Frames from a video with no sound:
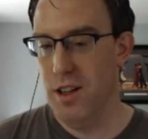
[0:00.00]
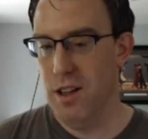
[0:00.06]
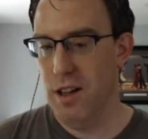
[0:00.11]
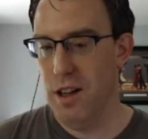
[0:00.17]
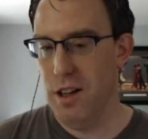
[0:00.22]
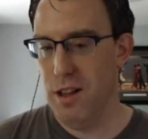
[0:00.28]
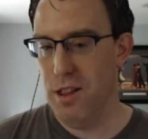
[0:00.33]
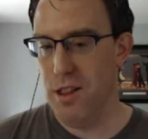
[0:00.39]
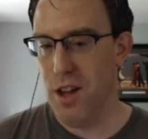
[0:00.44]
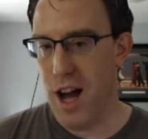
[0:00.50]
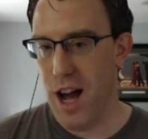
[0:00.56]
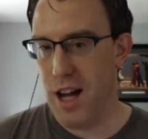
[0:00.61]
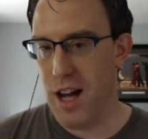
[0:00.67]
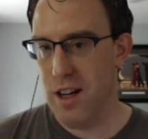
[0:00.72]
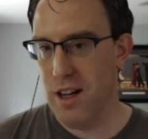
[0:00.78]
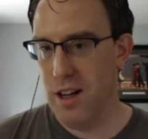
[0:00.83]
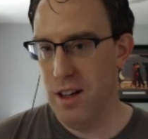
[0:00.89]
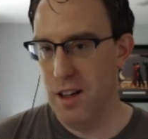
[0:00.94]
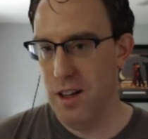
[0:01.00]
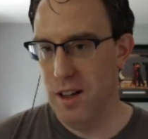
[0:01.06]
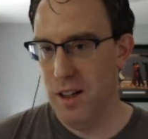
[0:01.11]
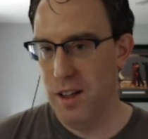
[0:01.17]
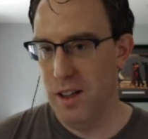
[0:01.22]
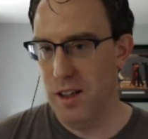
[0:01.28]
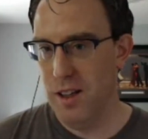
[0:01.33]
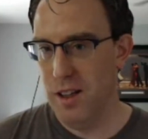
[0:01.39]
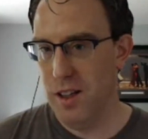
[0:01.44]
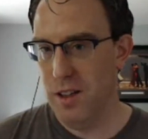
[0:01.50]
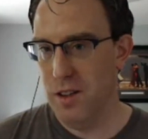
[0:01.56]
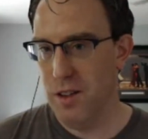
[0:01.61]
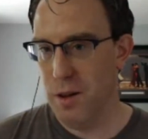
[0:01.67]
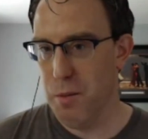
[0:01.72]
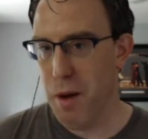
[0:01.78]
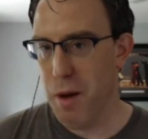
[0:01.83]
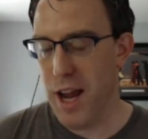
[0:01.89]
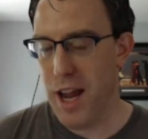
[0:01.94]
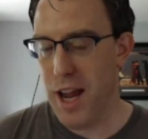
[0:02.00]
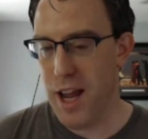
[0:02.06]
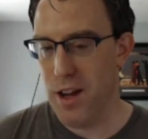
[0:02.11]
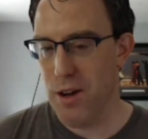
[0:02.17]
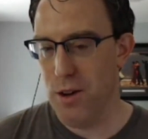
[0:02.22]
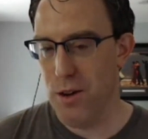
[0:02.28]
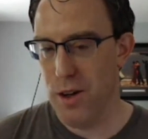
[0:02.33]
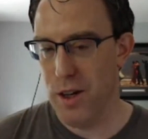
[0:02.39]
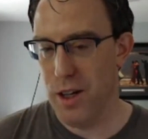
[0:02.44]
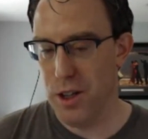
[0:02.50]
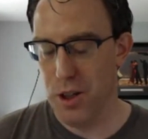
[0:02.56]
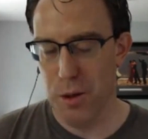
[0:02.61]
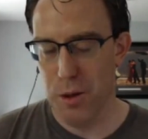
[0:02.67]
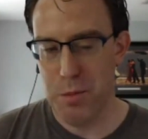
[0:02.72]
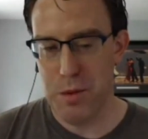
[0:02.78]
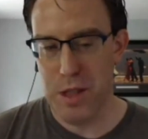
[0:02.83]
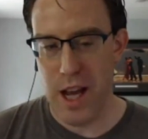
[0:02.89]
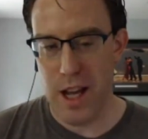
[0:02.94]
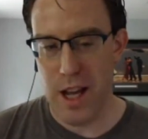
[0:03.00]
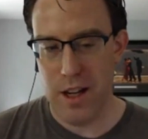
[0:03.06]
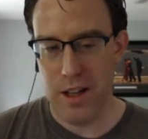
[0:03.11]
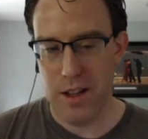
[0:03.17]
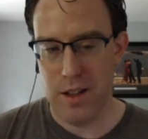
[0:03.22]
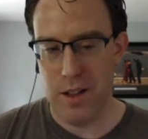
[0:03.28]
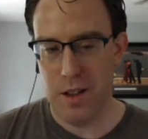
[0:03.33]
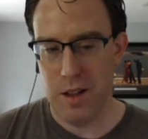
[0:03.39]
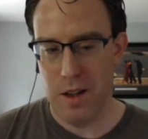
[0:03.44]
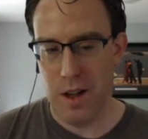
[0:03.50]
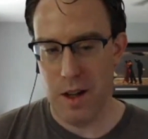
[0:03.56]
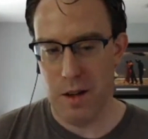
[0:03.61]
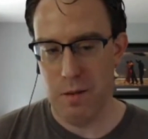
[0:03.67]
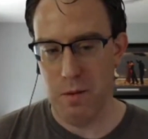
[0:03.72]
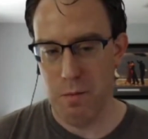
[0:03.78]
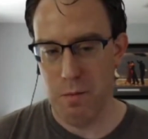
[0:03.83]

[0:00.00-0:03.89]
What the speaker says: a thought either in my head or in a group's head and